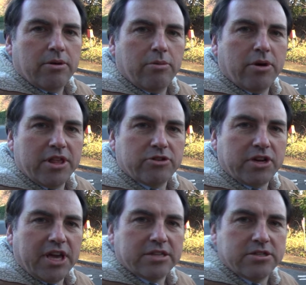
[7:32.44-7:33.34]
And where are they
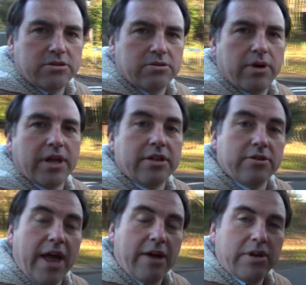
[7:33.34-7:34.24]
trying to get to? Well,
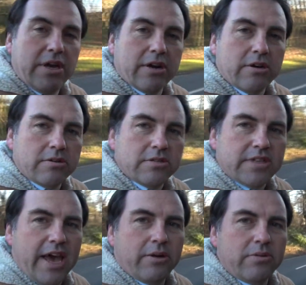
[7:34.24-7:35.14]
either down here to
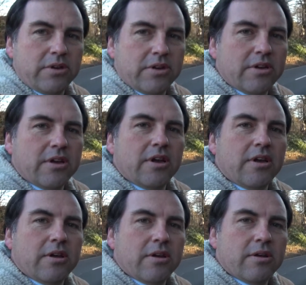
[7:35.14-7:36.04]
town,
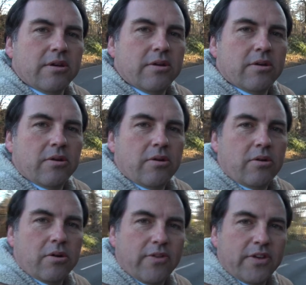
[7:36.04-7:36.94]

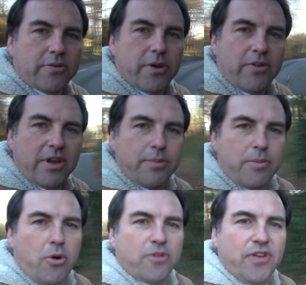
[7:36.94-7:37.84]
or if I swing around a
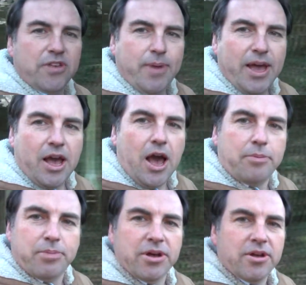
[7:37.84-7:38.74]
bit more and face back
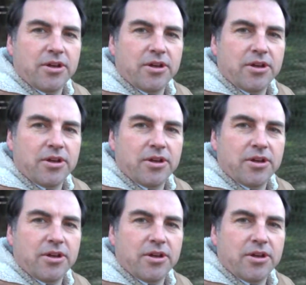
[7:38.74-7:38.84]
up